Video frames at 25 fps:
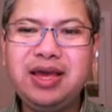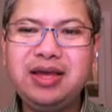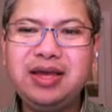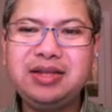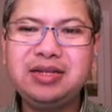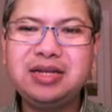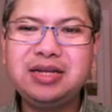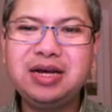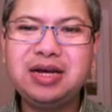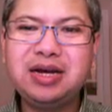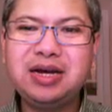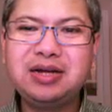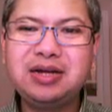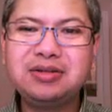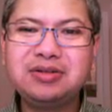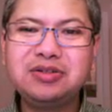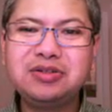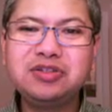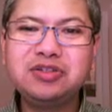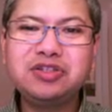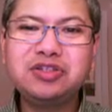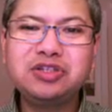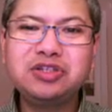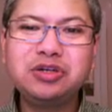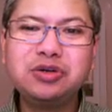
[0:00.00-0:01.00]

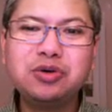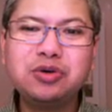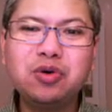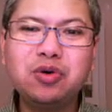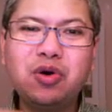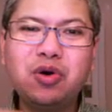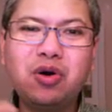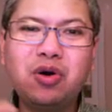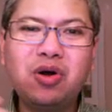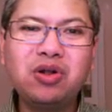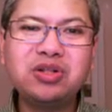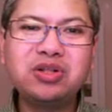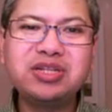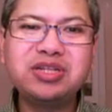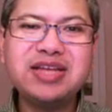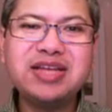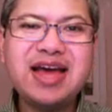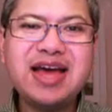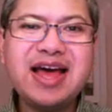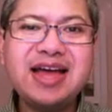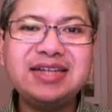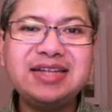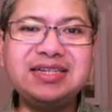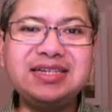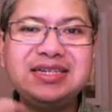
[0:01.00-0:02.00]
and so all
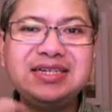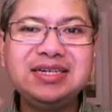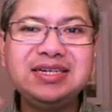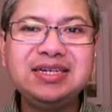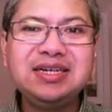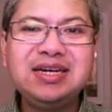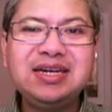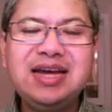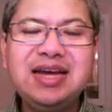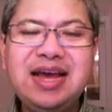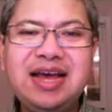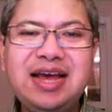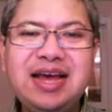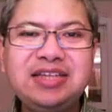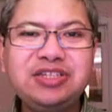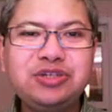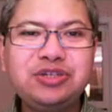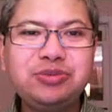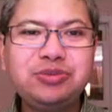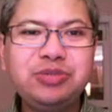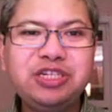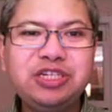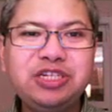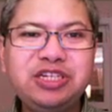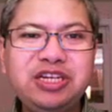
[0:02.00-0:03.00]
that
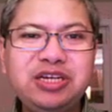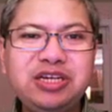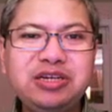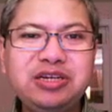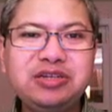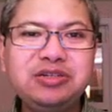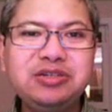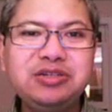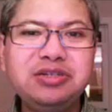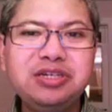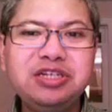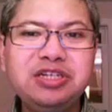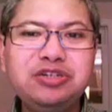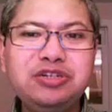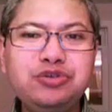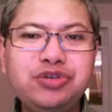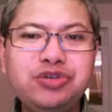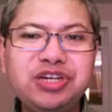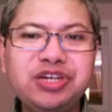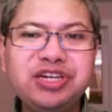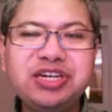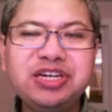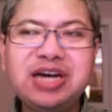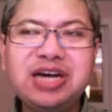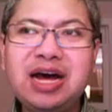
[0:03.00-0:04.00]
has to be taken
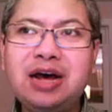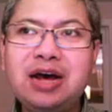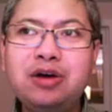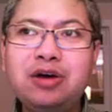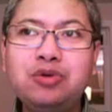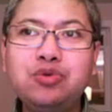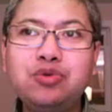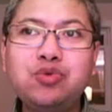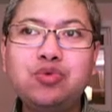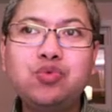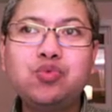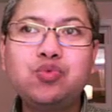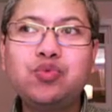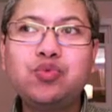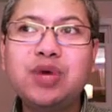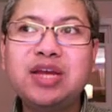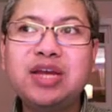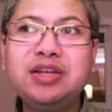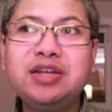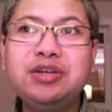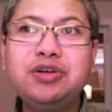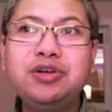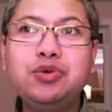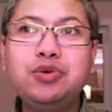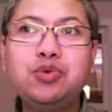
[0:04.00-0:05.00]
into account
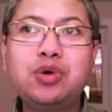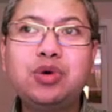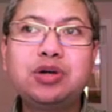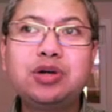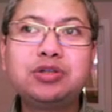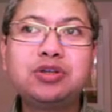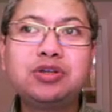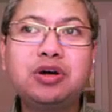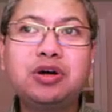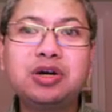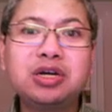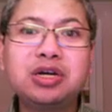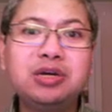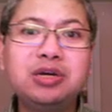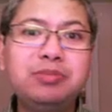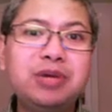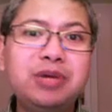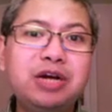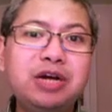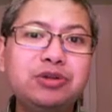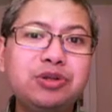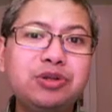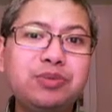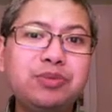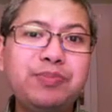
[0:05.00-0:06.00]
when you are
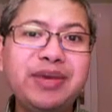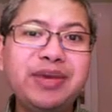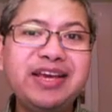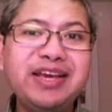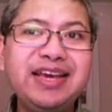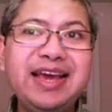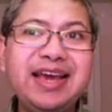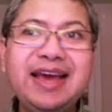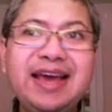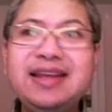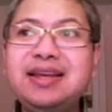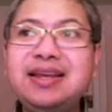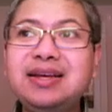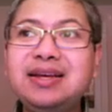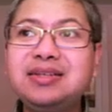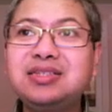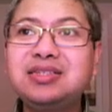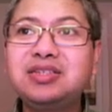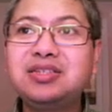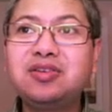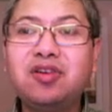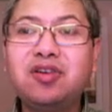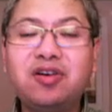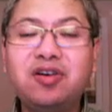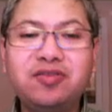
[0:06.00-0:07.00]
talking about the
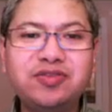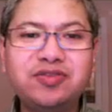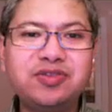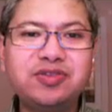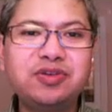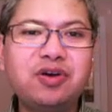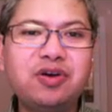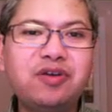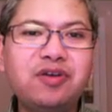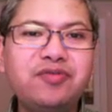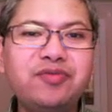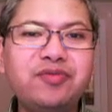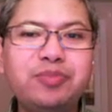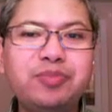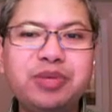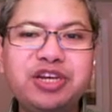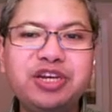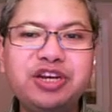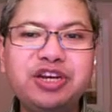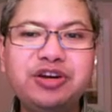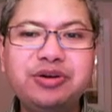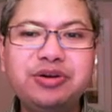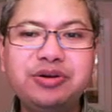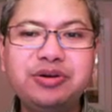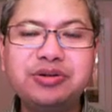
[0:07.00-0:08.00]
mechanics of soft
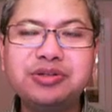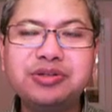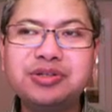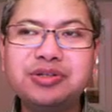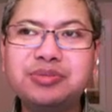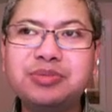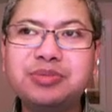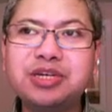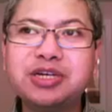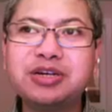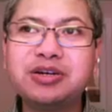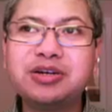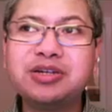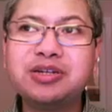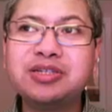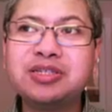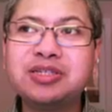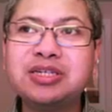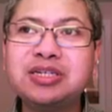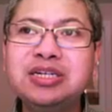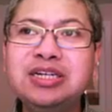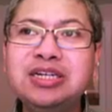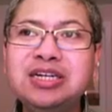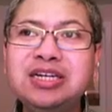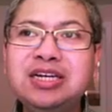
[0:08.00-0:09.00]
materials,
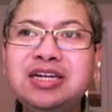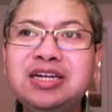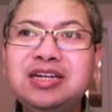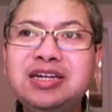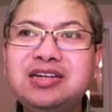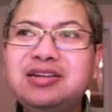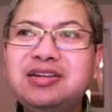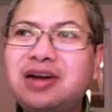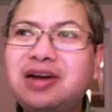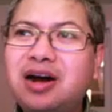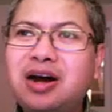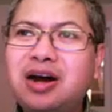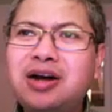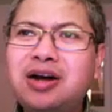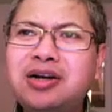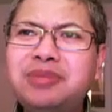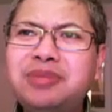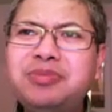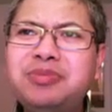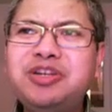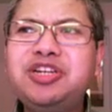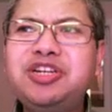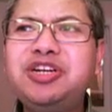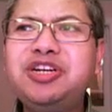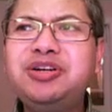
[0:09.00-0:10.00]
because in
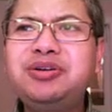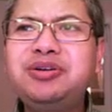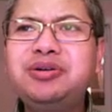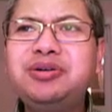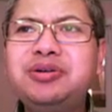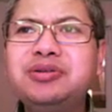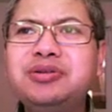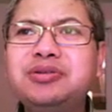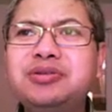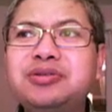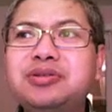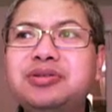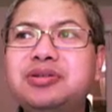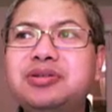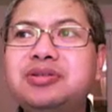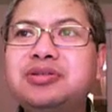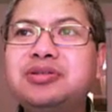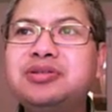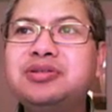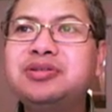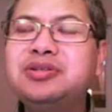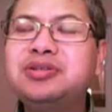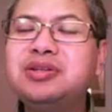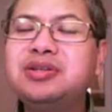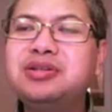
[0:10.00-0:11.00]
hard materials
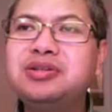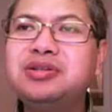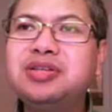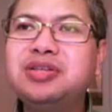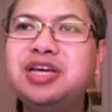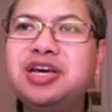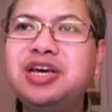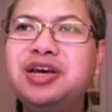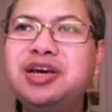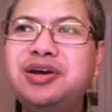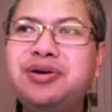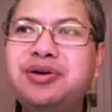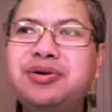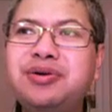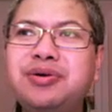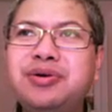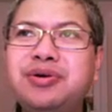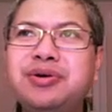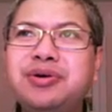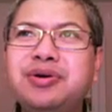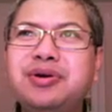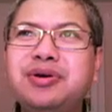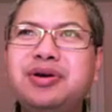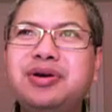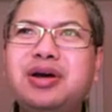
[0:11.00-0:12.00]
it's still
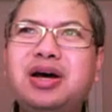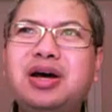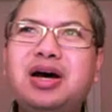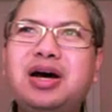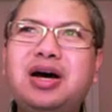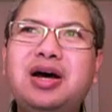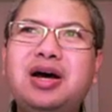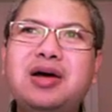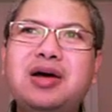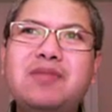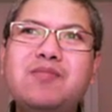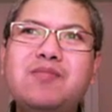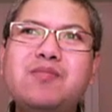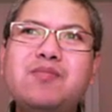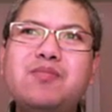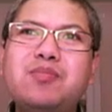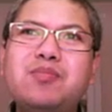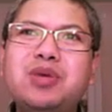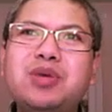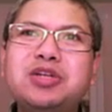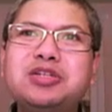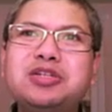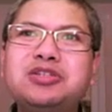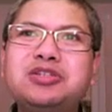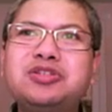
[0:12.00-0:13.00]
there,
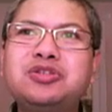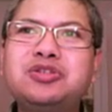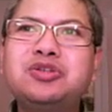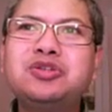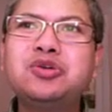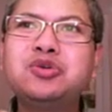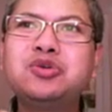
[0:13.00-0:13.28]
but